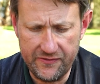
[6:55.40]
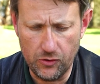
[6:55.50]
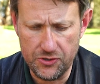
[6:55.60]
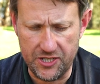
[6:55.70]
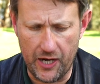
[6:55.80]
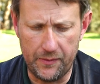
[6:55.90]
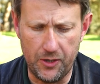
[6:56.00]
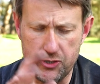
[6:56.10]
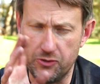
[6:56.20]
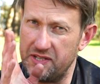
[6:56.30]
also, I'm
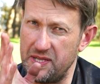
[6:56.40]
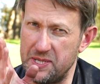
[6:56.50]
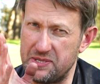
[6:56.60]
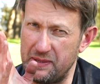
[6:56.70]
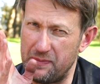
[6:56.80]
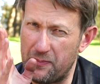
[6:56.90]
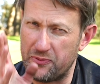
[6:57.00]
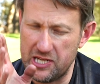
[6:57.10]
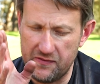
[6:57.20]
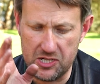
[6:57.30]
not sure they did this in the
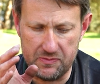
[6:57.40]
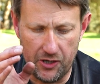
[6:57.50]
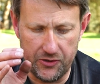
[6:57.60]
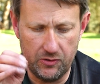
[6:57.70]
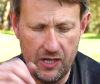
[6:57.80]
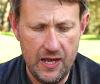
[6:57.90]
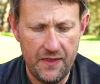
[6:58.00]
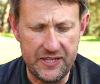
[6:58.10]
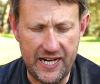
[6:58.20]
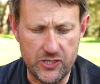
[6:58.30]
previous model,
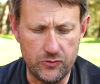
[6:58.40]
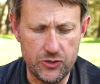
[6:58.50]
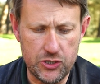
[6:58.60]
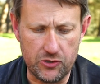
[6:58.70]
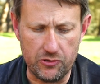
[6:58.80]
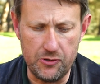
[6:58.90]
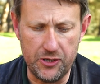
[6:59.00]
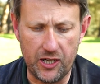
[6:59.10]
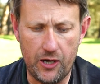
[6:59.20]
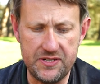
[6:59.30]
the actual screw
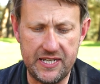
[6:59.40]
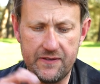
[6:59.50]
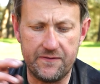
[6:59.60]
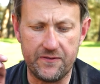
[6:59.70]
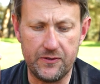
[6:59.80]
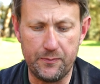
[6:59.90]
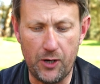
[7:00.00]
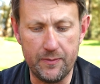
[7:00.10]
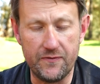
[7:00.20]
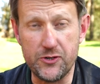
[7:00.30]
that goes in for the
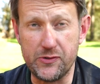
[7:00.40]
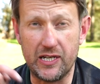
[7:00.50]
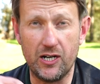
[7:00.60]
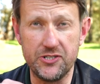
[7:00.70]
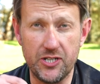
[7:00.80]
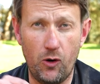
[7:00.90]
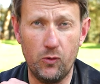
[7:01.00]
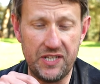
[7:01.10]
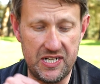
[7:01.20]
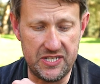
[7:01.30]
bottom of the trigger guard to
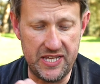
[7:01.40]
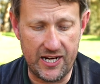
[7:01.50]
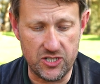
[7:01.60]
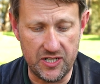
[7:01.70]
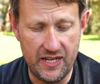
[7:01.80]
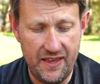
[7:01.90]
hold it into the action,